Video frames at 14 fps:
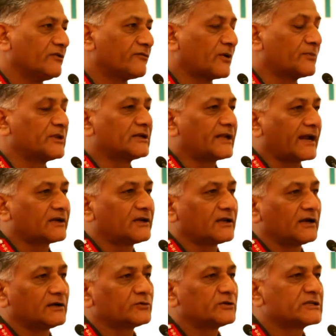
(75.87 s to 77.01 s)
from the
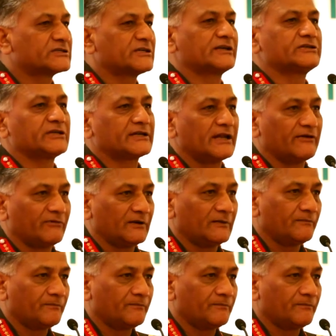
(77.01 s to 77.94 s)
tactical to the strategic level.